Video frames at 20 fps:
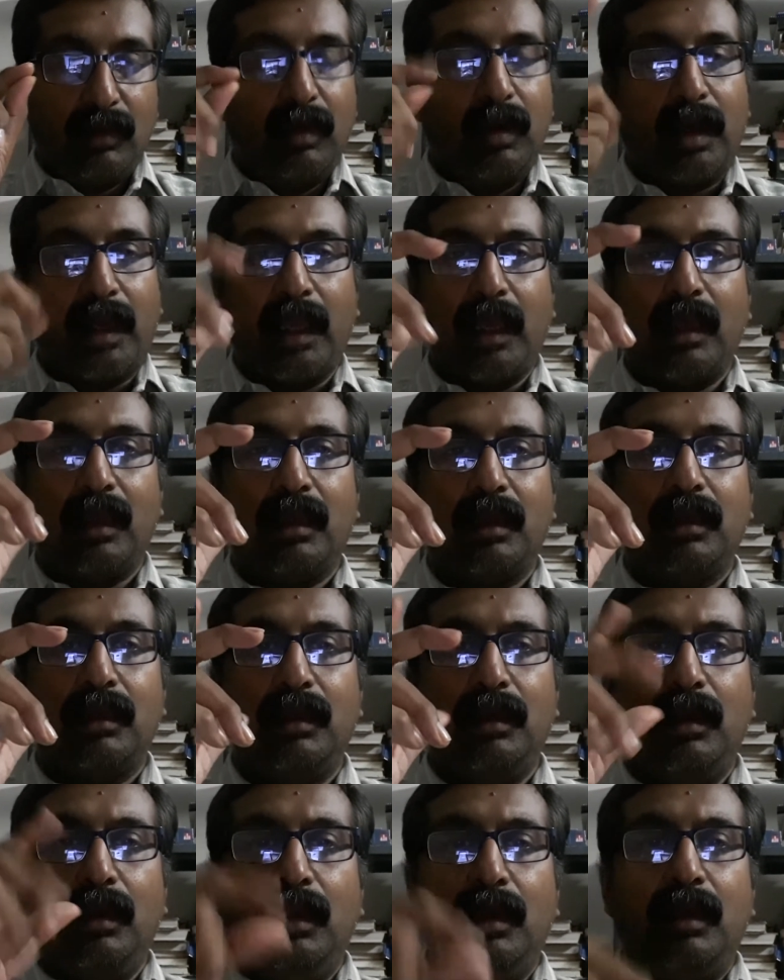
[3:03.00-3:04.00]
Okay,
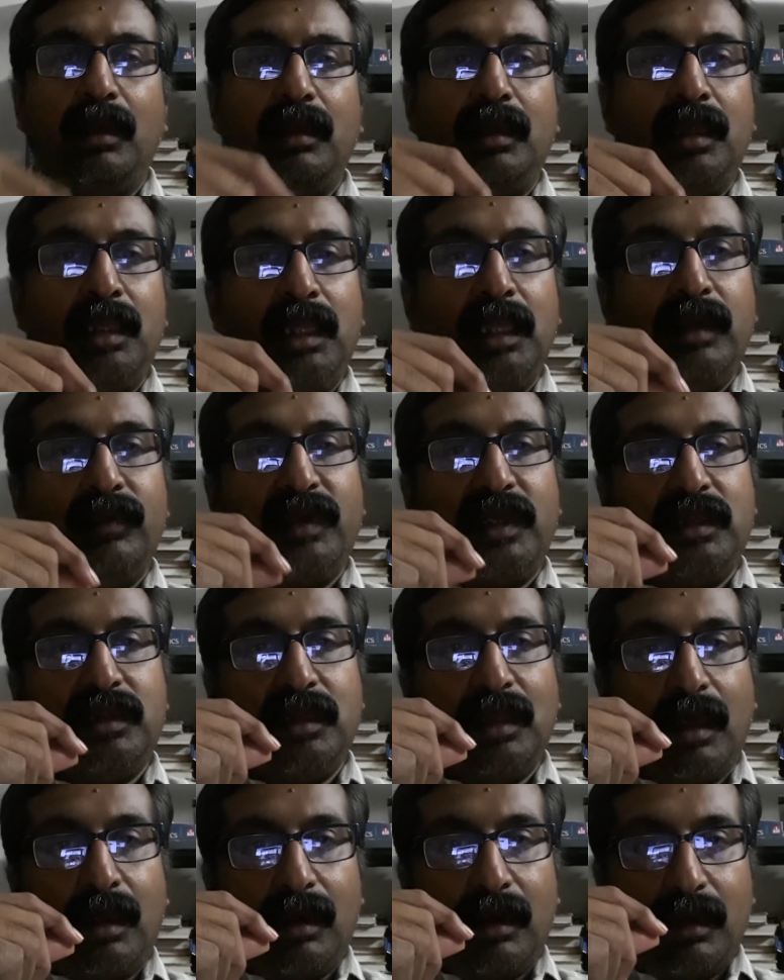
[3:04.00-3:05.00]
even
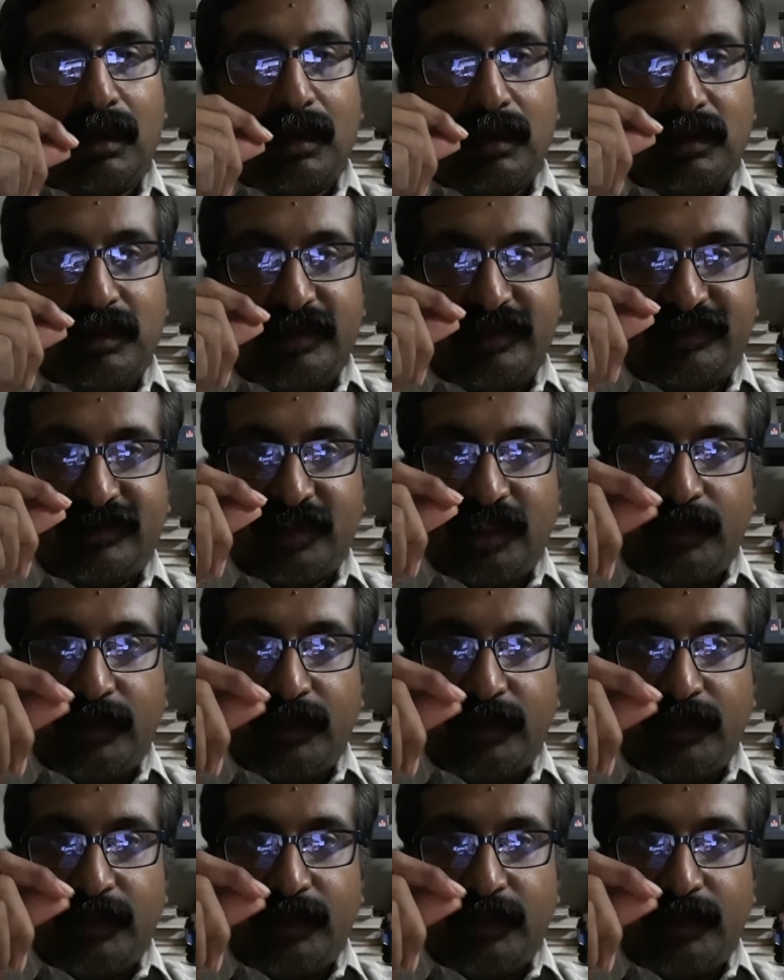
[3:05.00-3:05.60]
in all these